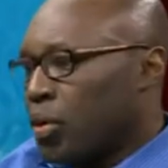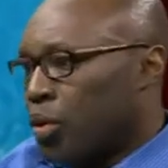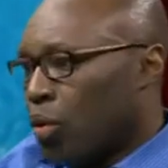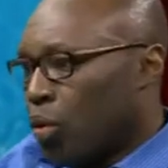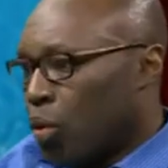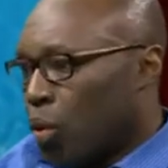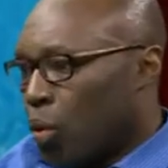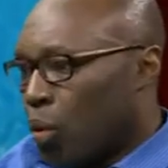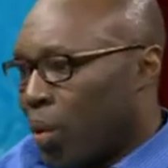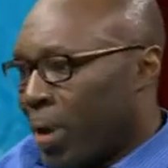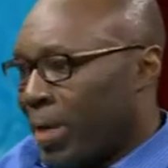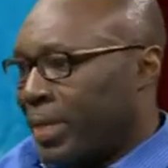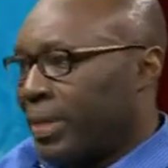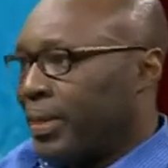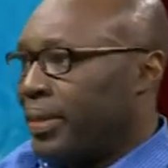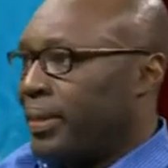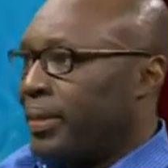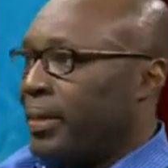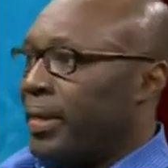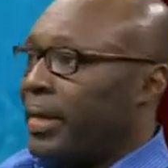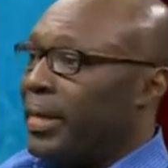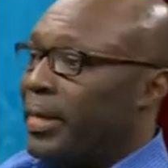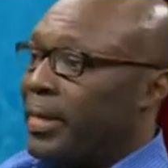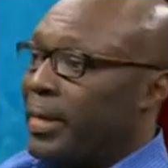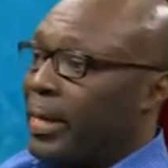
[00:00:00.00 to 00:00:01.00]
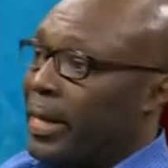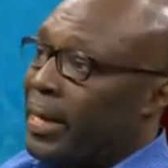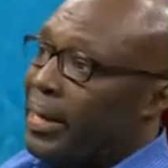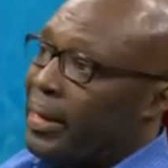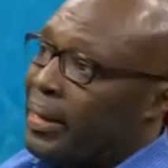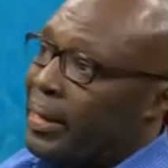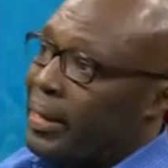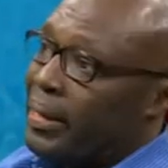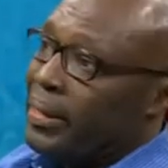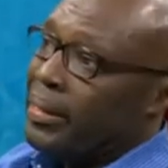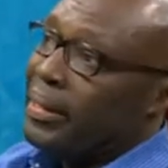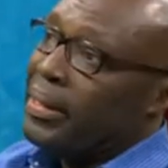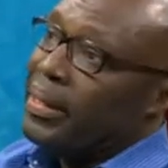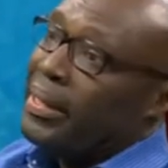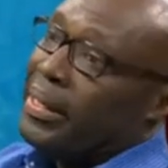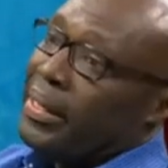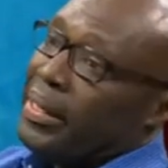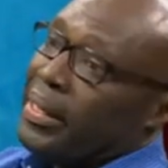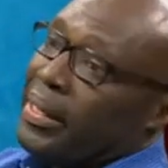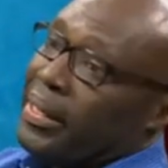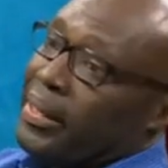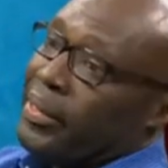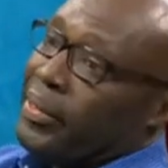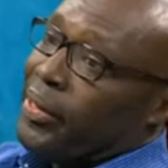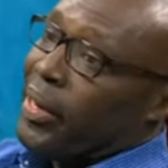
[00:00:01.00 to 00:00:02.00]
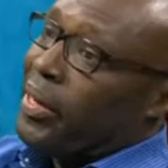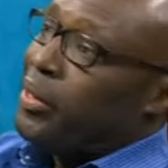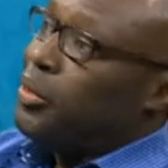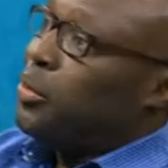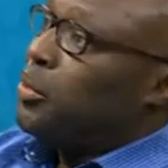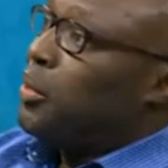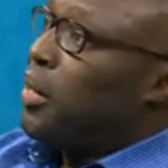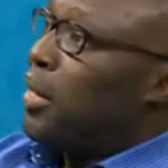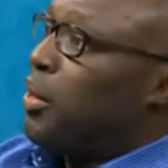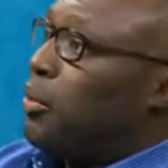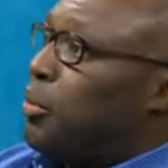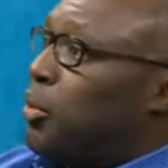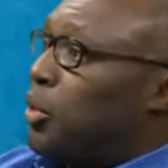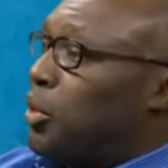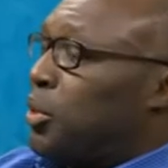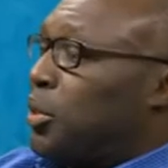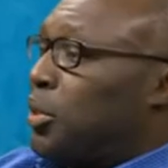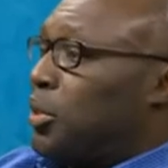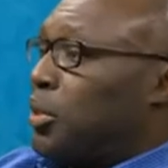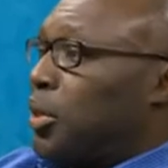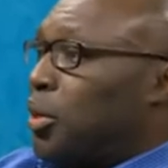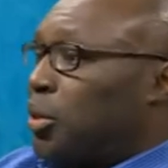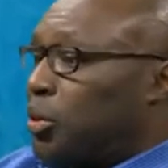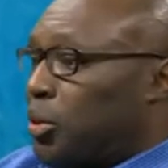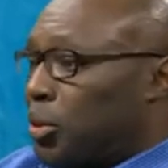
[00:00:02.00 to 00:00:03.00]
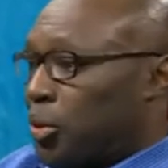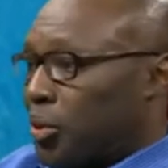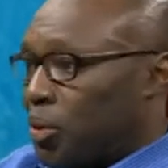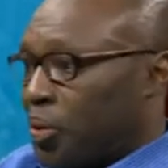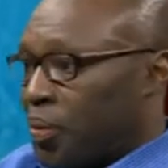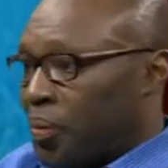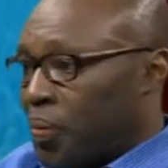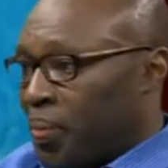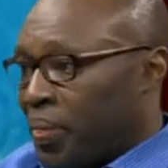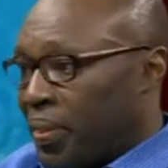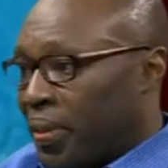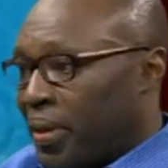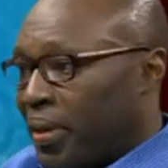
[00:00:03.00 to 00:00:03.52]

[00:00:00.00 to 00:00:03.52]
who worked in London, Jantua was also